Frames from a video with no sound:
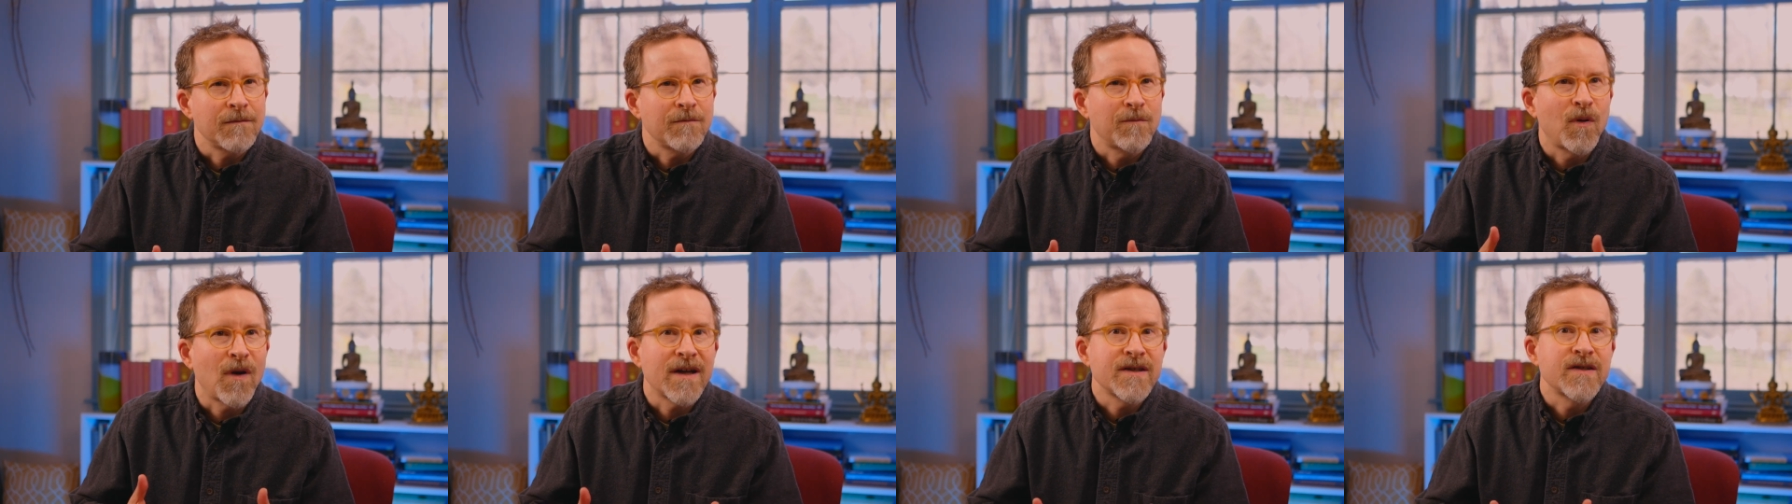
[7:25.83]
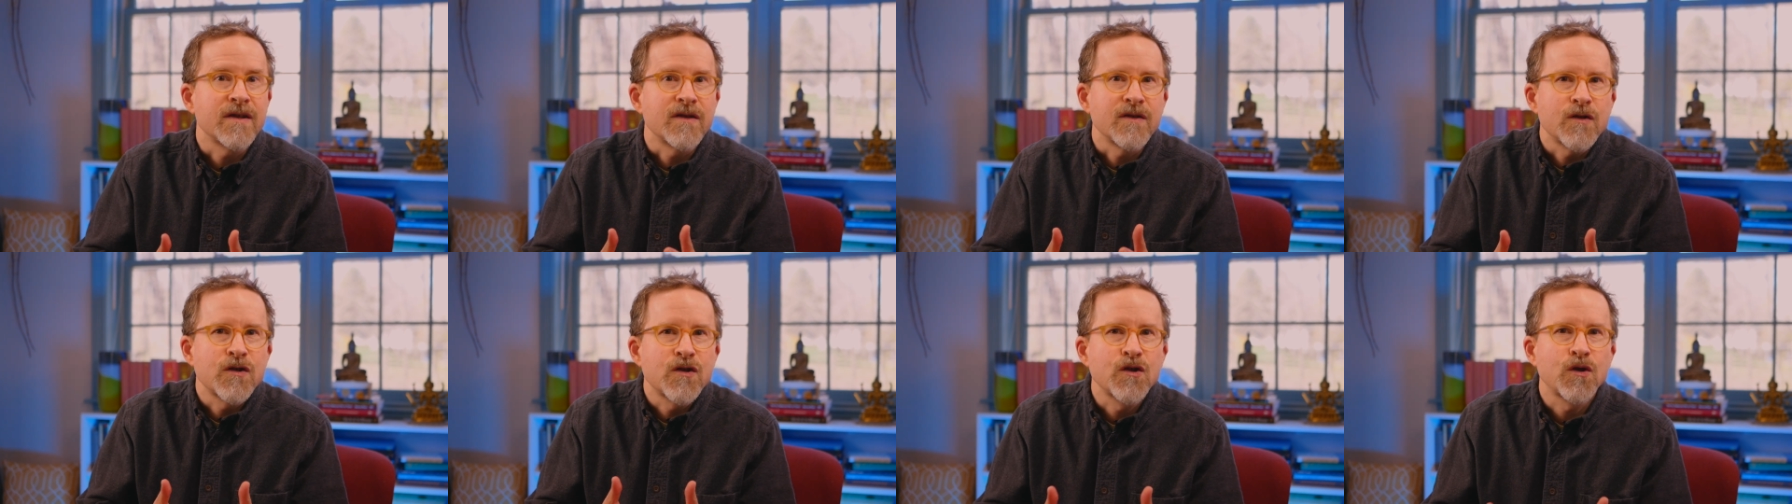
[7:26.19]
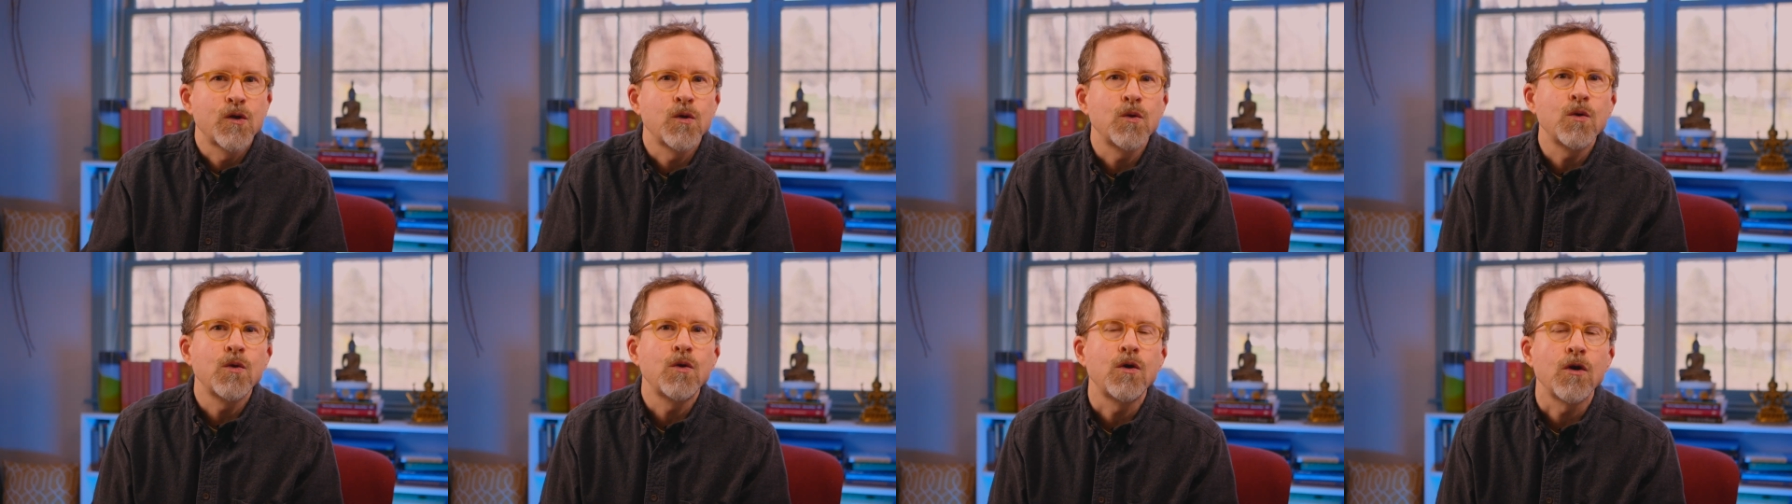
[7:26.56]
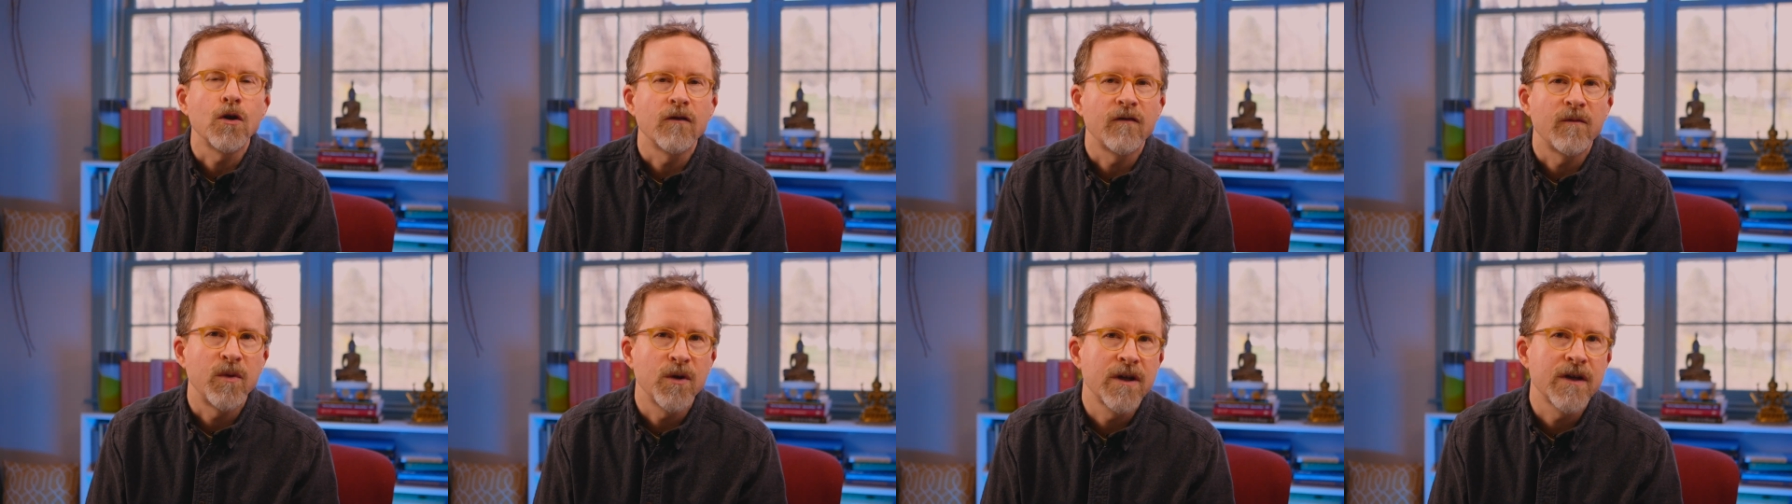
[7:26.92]
present school
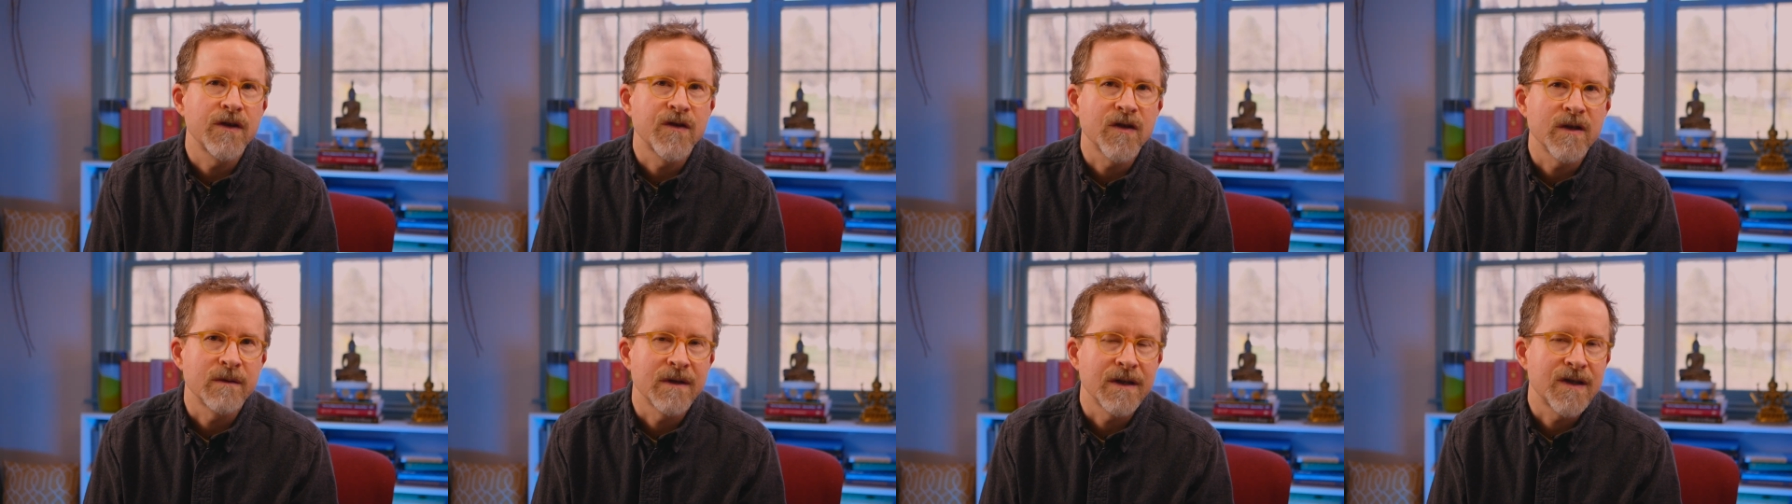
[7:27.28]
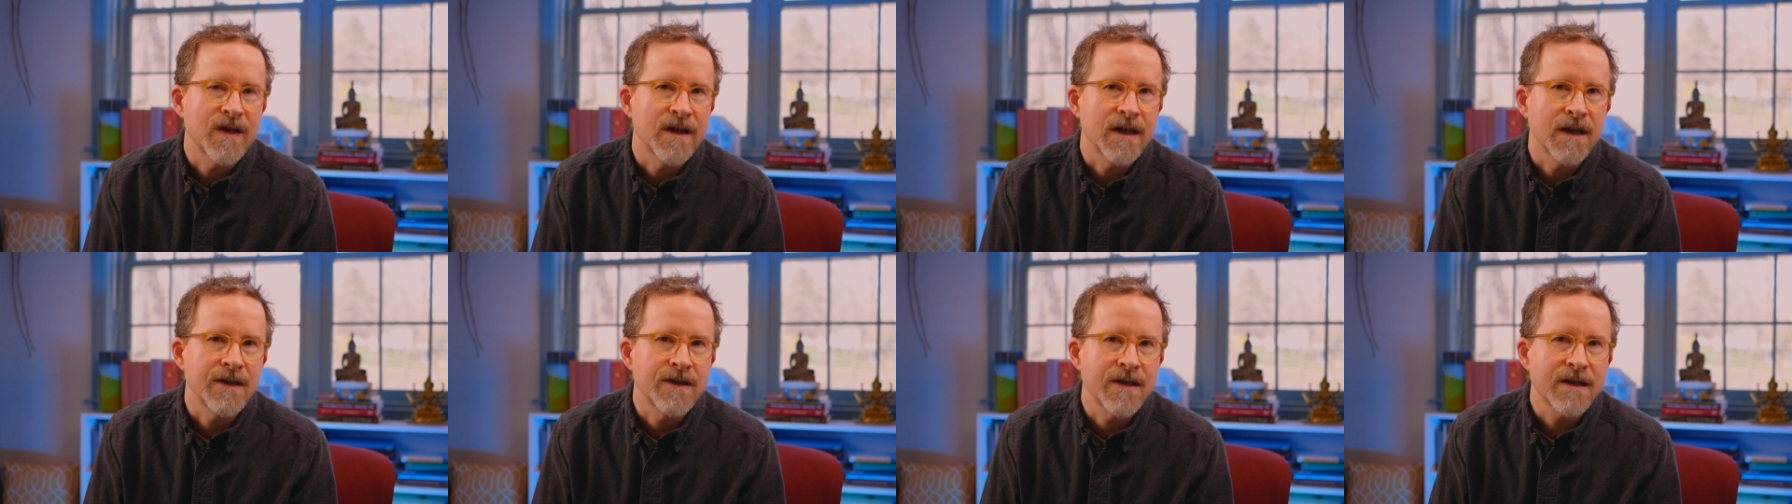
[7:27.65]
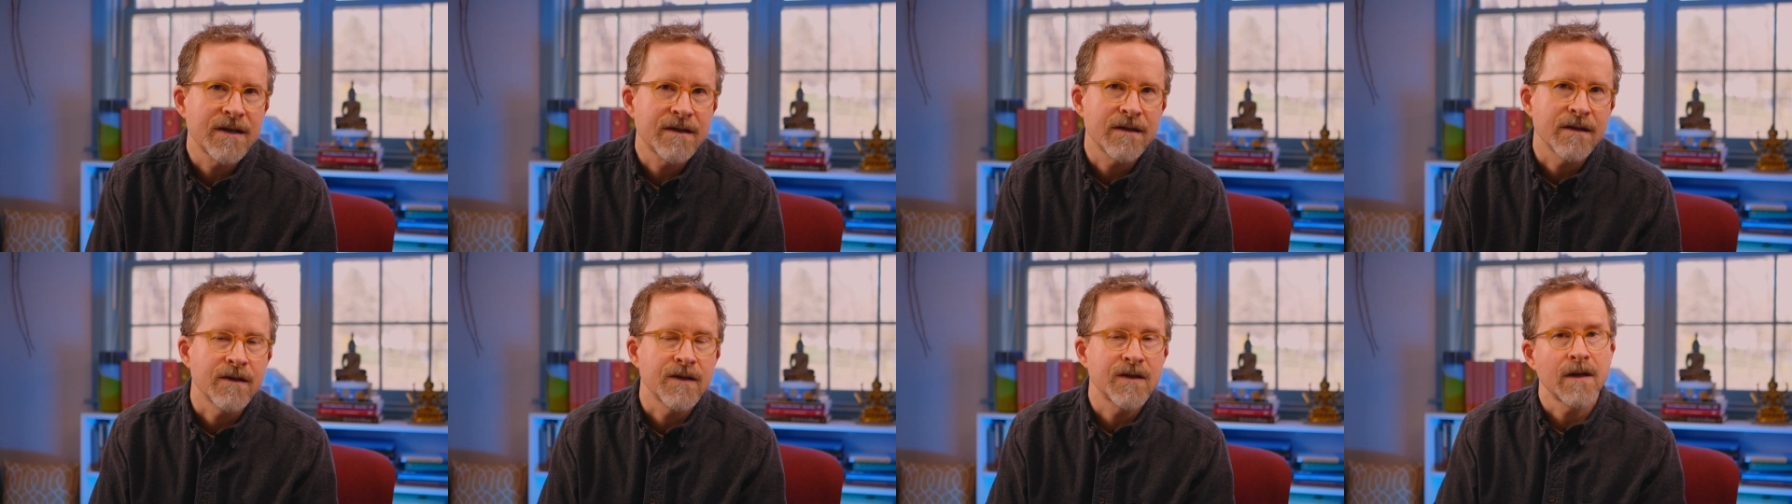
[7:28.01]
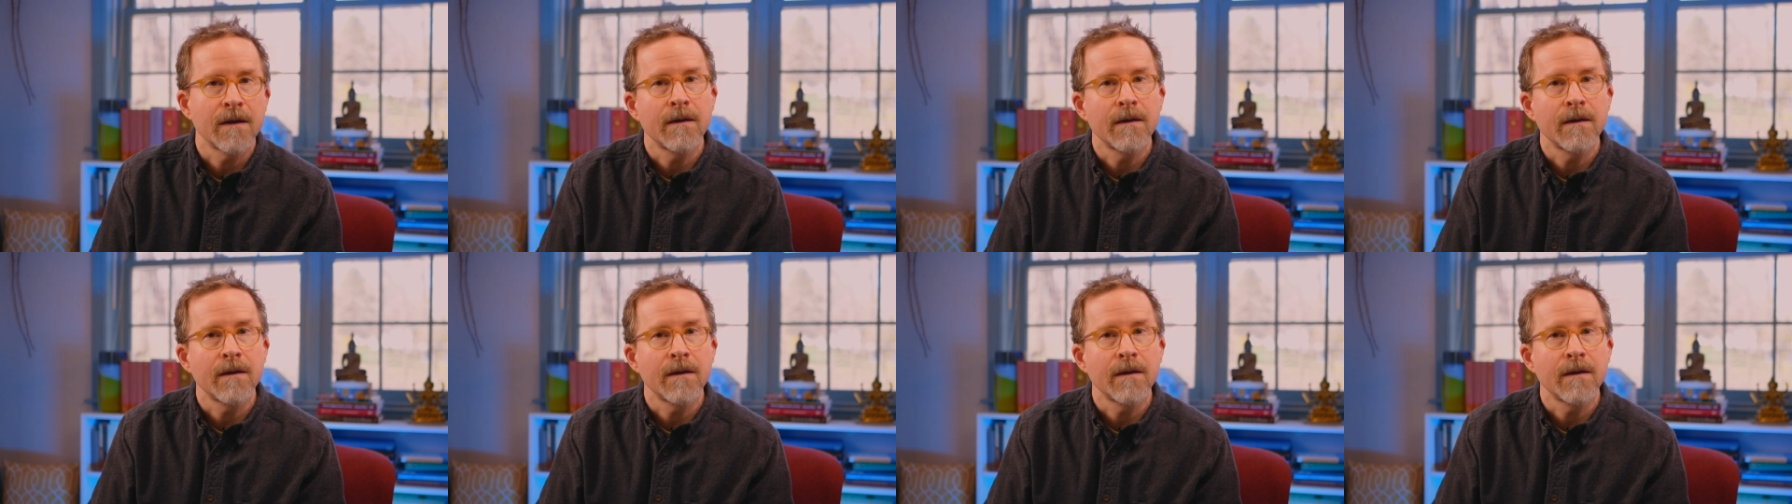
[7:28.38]
of Buddhism that's in existence.